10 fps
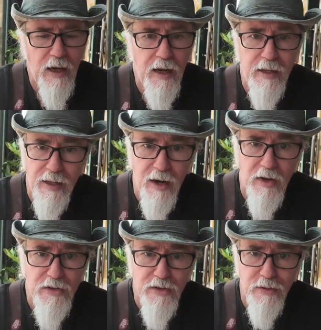and they
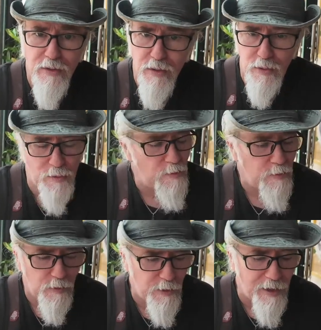also do
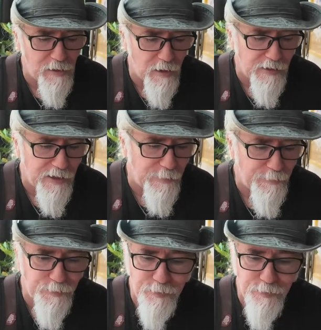great content.